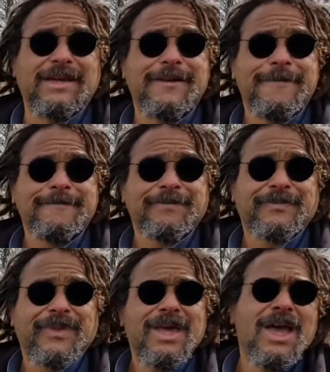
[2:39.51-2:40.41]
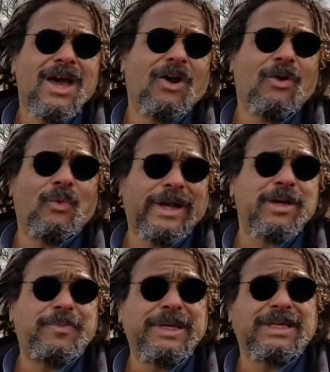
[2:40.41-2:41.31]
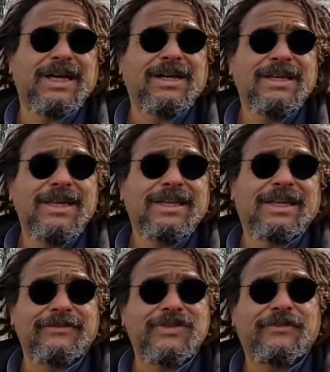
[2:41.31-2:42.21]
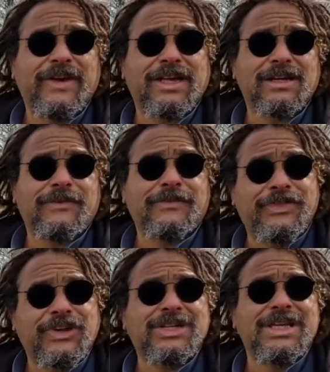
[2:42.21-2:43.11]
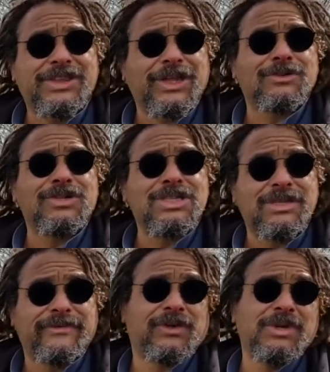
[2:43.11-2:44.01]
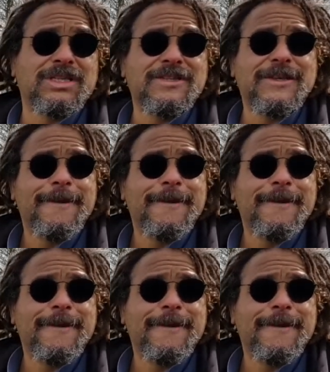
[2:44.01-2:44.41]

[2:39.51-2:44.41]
Wikipedia gives a figure of 30,000 civilians.